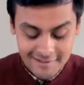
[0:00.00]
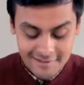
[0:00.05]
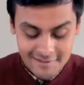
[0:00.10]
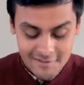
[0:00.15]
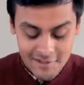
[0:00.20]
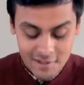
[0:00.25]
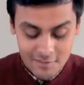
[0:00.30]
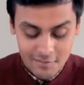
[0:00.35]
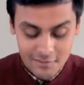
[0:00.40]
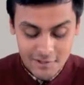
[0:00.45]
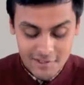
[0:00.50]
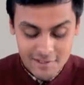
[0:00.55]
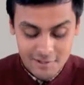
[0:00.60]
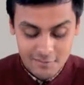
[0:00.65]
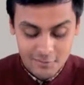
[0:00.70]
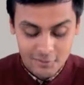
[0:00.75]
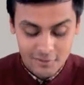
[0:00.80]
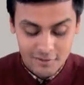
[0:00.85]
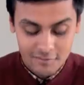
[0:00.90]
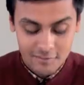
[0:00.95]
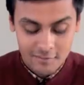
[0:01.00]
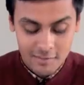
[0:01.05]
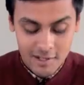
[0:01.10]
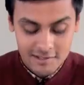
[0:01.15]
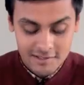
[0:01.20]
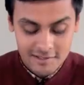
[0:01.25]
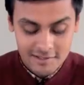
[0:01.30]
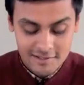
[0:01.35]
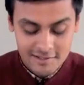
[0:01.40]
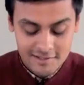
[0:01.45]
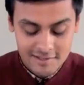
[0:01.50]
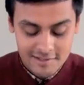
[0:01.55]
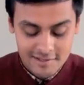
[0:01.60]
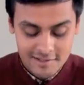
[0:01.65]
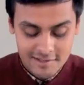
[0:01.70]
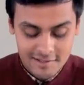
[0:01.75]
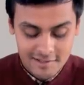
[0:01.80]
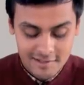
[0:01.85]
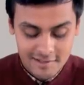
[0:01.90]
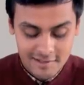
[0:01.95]
So I'm pressing both of the
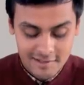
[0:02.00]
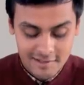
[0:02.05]
buttons,